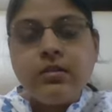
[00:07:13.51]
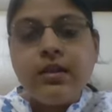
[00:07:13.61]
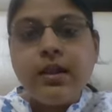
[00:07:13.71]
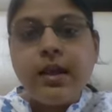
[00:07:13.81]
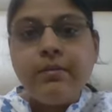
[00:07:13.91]

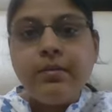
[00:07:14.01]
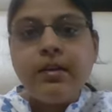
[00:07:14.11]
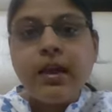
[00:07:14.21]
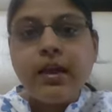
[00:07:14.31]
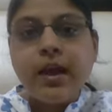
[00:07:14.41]
there can be
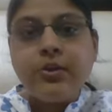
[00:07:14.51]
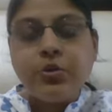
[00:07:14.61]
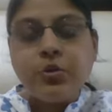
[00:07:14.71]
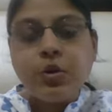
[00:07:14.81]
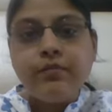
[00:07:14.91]
like
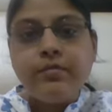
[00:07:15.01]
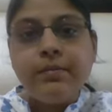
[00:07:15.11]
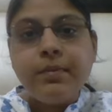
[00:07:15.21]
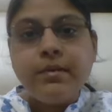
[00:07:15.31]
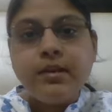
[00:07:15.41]
action of the
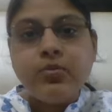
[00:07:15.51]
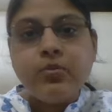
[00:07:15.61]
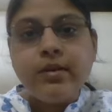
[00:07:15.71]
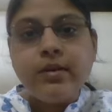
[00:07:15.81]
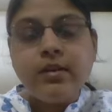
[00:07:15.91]
beta 2
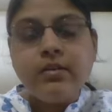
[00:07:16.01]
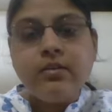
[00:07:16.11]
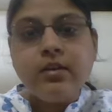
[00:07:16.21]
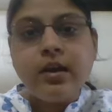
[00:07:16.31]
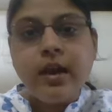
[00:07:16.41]

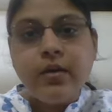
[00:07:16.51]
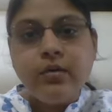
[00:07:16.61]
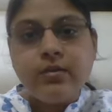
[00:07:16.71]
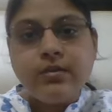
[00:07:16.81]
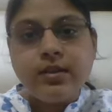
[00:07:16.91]
adrenergic
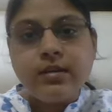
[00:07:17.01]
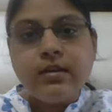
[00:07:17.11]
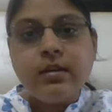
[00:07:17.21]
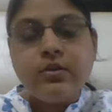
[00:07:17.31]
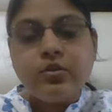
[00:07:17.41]
agonistic
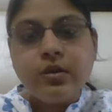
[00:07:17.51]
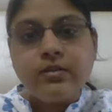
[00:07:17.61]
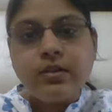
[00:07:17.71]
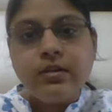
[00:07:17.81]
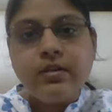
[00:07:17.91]

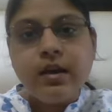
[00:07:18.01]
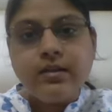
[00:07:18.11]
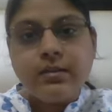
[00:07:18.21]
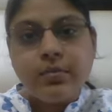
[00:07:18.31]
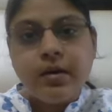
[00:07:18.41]
drugs in the
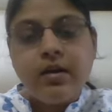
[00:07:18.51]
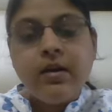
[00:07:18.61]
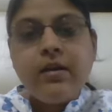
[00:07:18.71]
asthma.